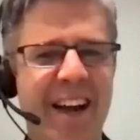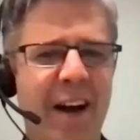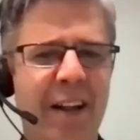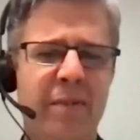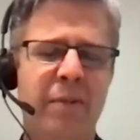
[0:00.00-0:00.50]

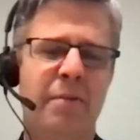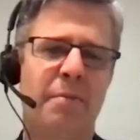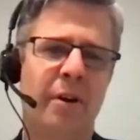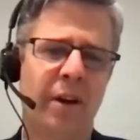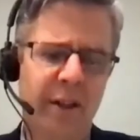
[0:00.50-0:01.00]
I love it,
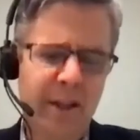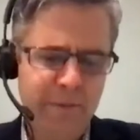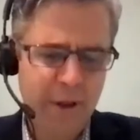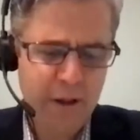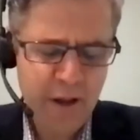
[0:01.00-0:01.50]
Mike, and I
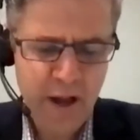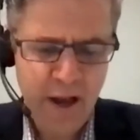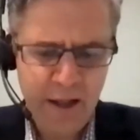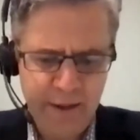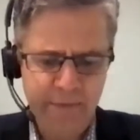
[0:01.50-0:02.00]
love the
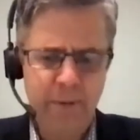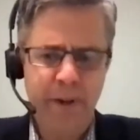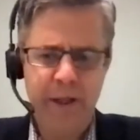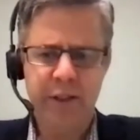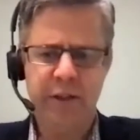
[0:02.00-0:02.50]
I love the
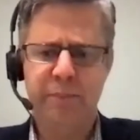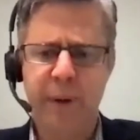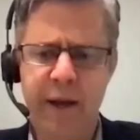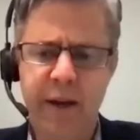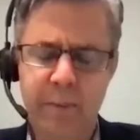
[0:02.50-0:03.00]
picture you've
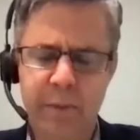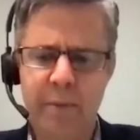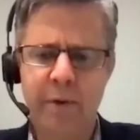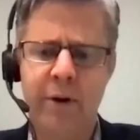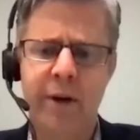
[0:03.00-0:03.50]
painted in
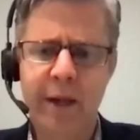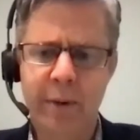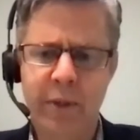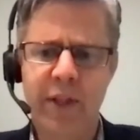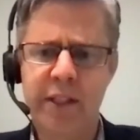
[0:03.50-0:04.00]
my mind
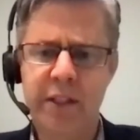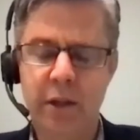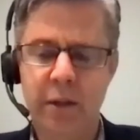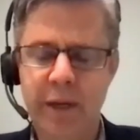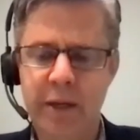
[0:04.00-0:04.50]
here with this
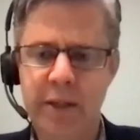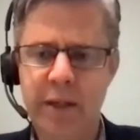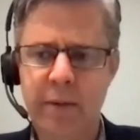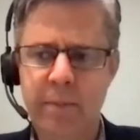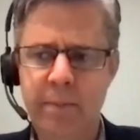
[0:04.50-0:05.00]
too, because
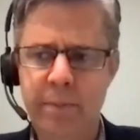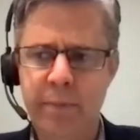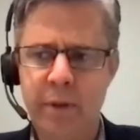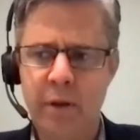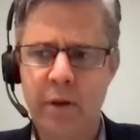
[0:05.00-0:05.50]

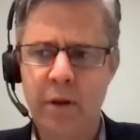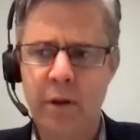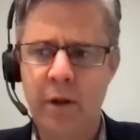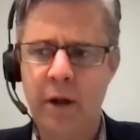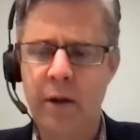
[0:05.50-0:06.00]

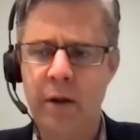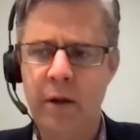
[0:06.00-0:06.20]
like